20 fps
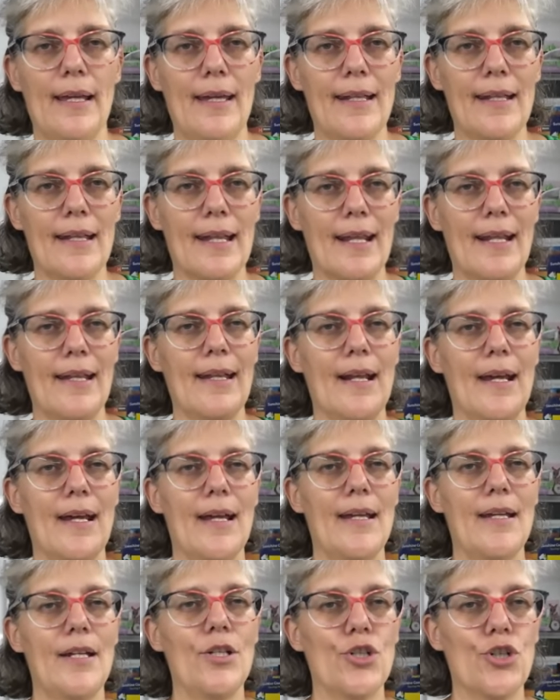and then
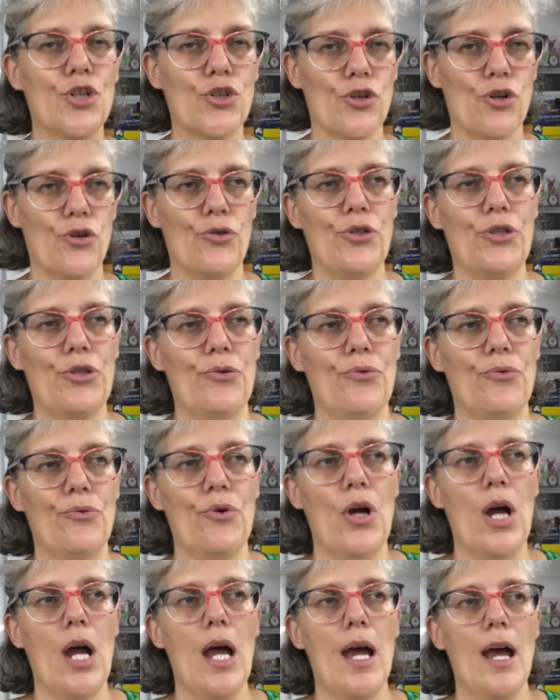I show you